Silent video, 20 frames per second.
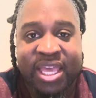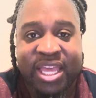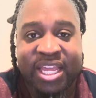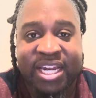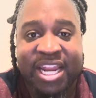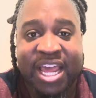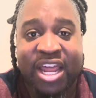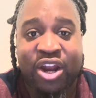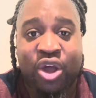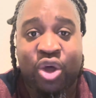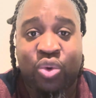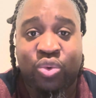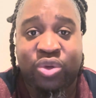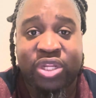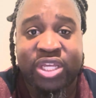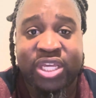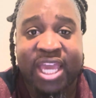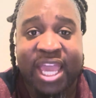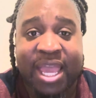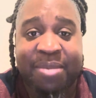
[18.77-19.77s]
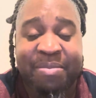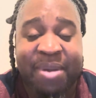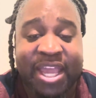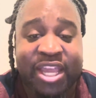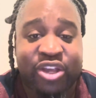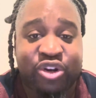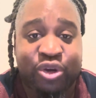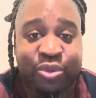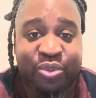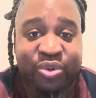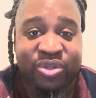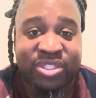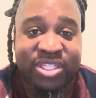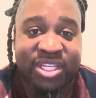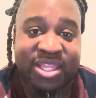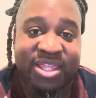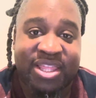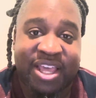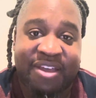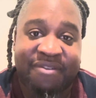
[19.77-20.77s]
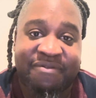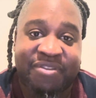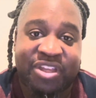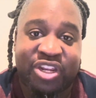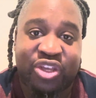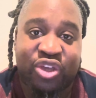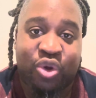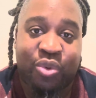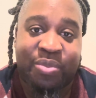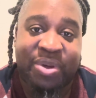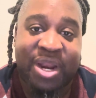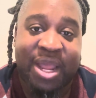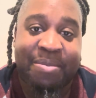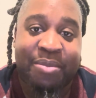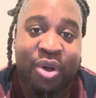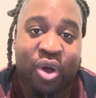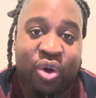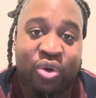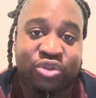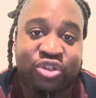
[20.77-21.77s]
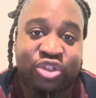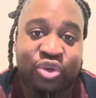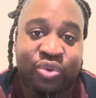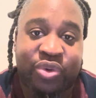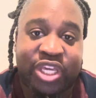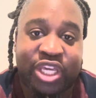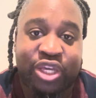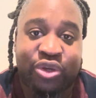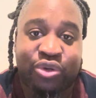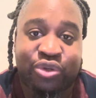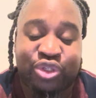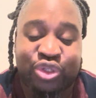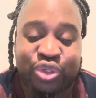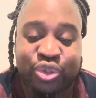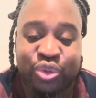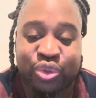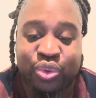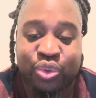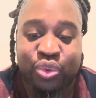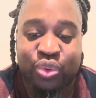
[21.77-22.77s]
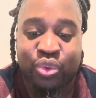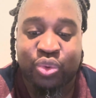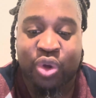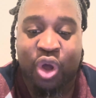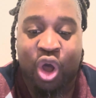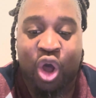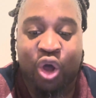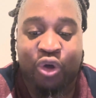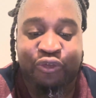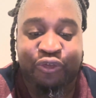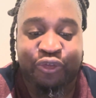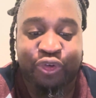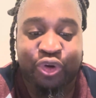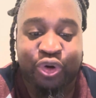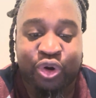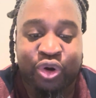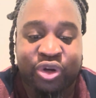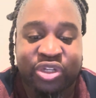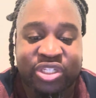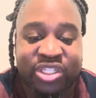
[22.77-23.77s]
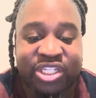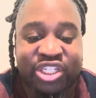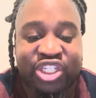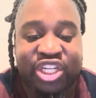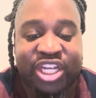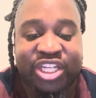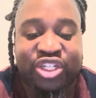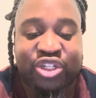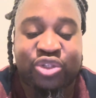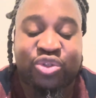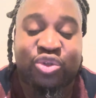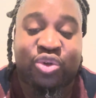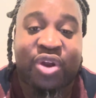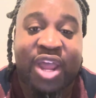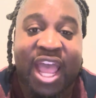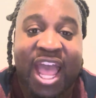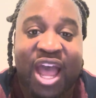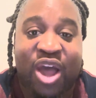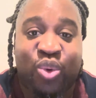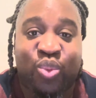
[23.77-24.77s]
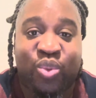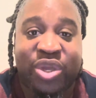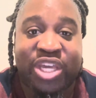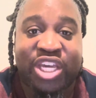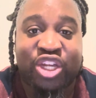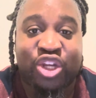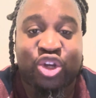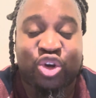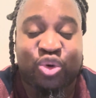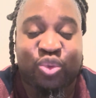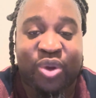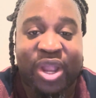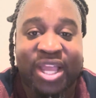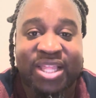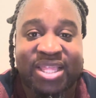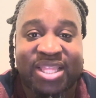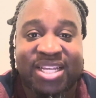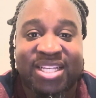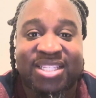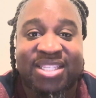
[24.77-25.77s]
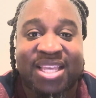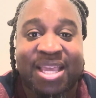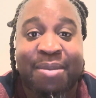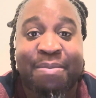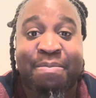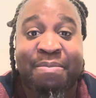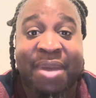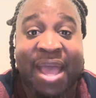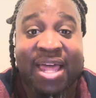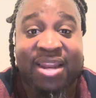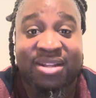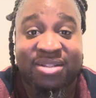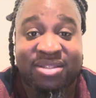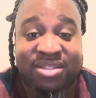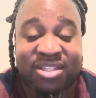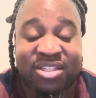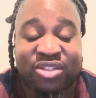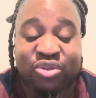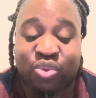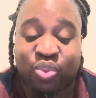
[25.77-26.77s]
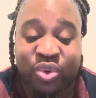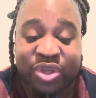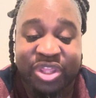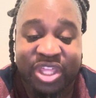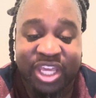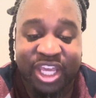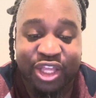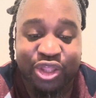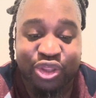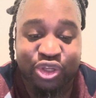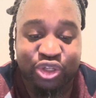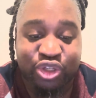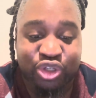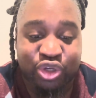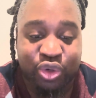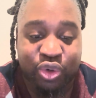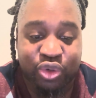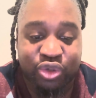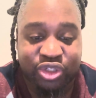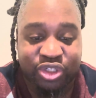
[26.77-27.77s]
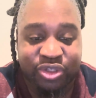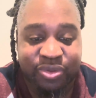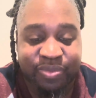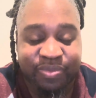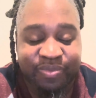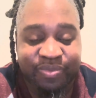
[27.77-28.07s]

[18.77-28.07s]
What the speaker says: Not only am I here to present that video, but I'm also here to offer suggestions on how we can correct these imbalances within the church.